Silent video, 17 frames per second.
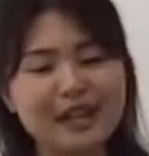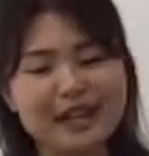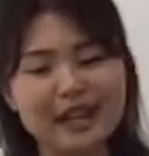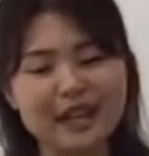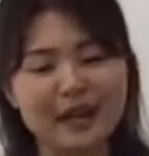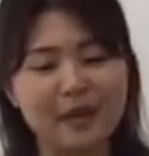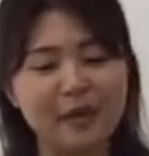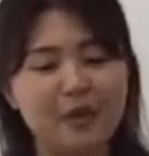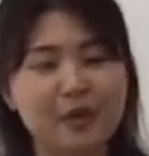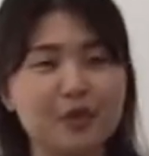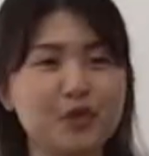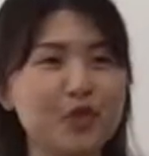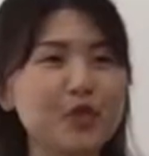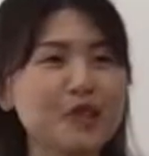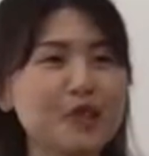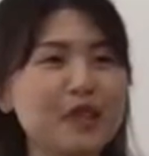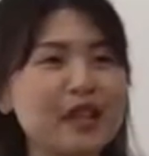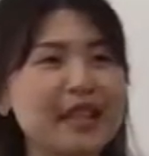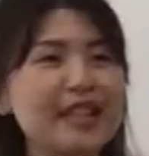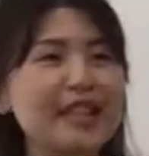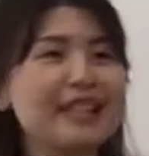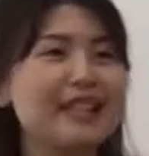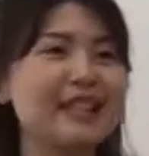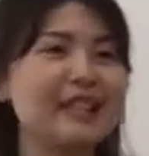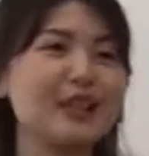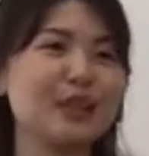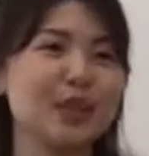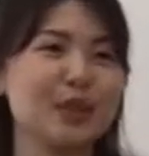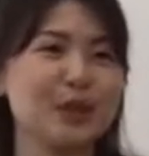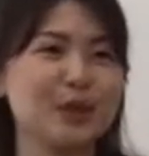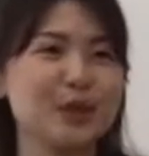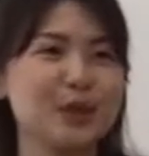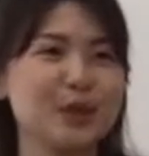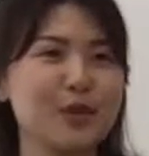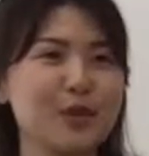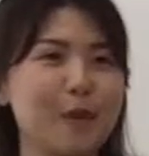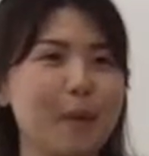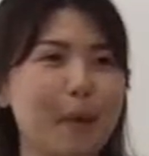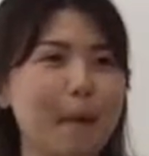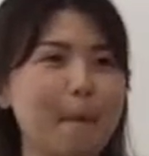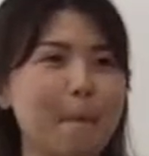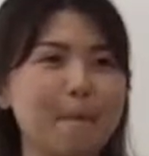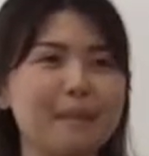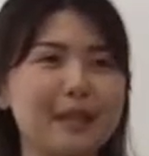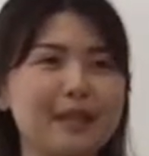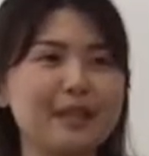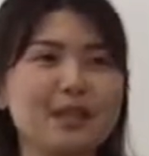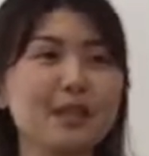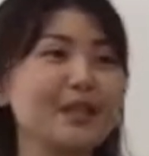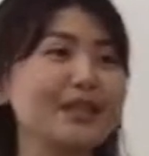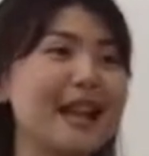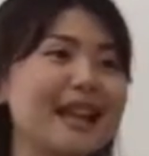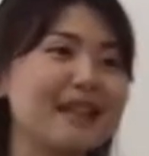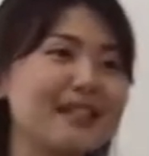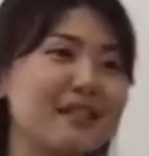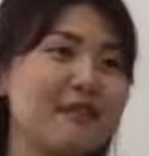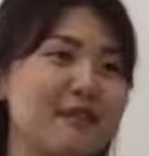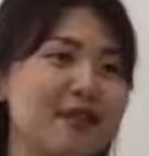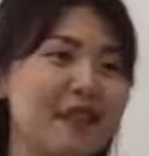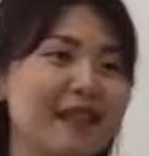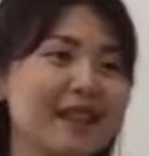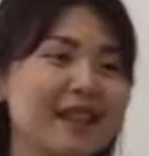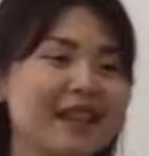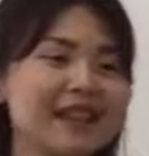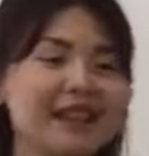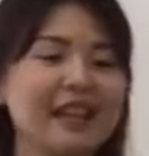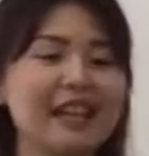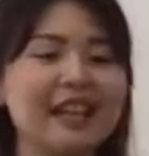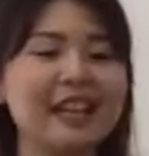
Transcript: uh, you don't really need to be too scientific,